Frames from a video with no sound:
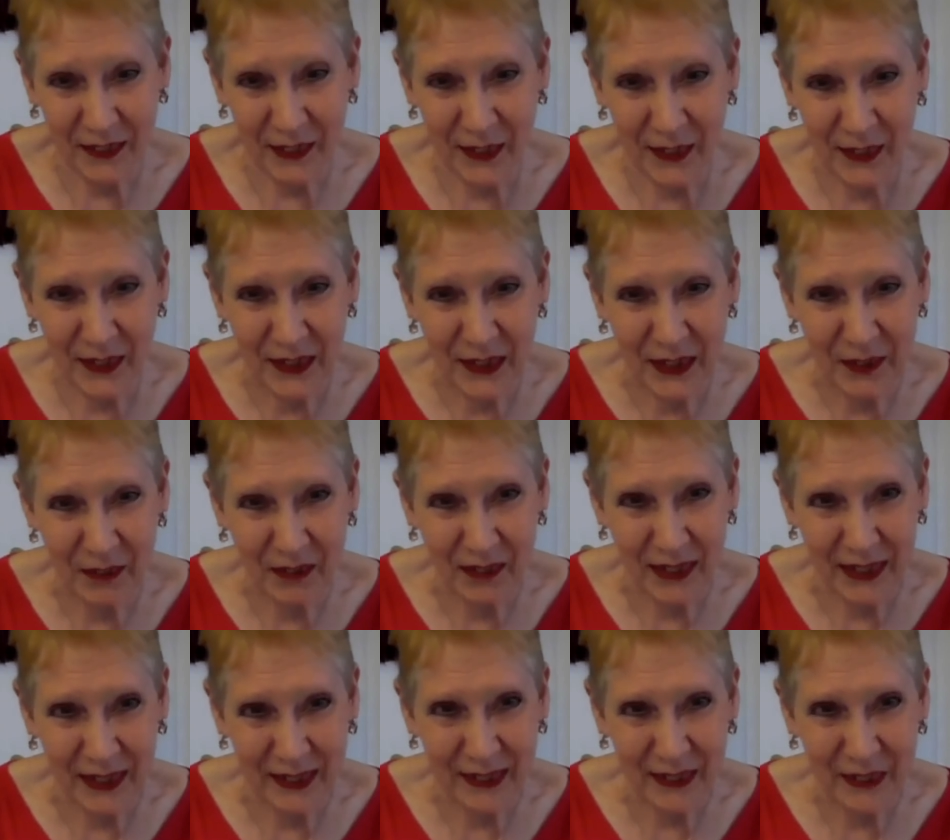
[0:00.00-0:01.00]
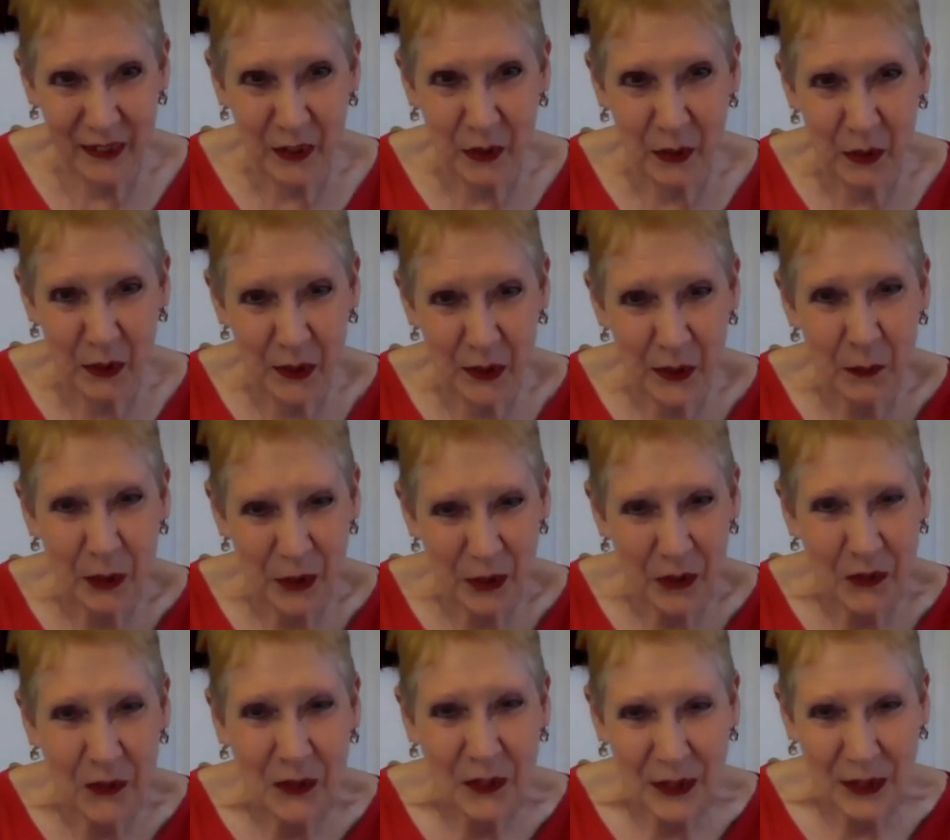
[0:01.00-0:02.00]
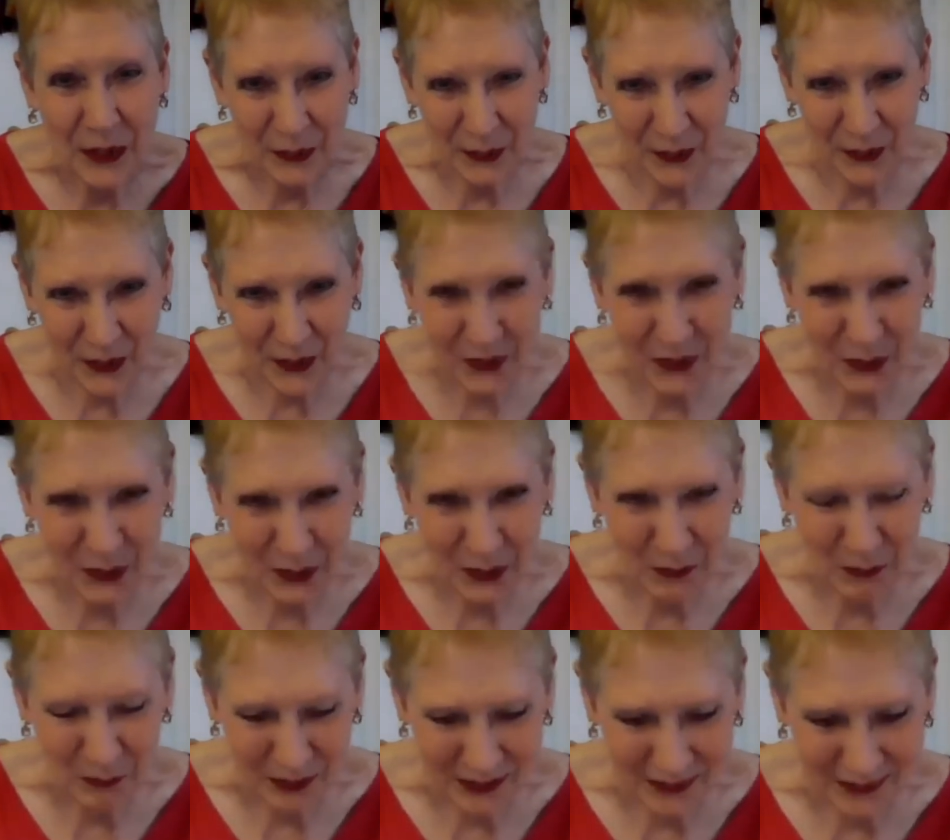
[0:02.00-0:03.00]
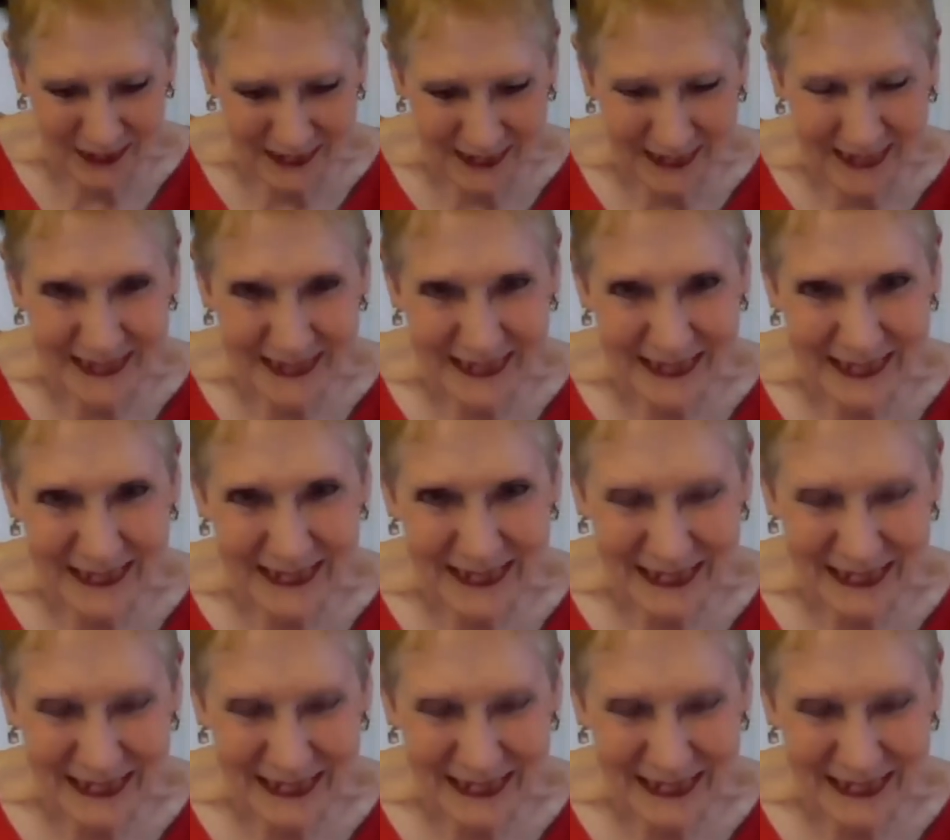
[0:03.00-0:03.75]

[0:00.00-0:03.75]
this evening, so a special thanks to you, Merilyn.